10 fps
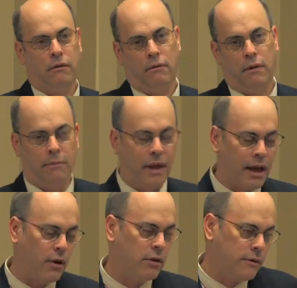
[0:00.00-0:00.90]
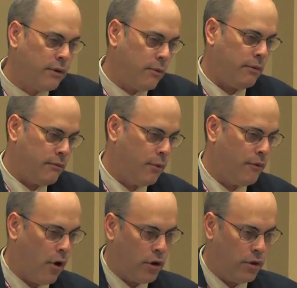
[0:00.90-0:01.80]
and black card. You know, we've,
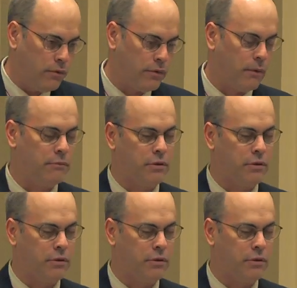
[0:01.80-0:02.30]
we've all used them.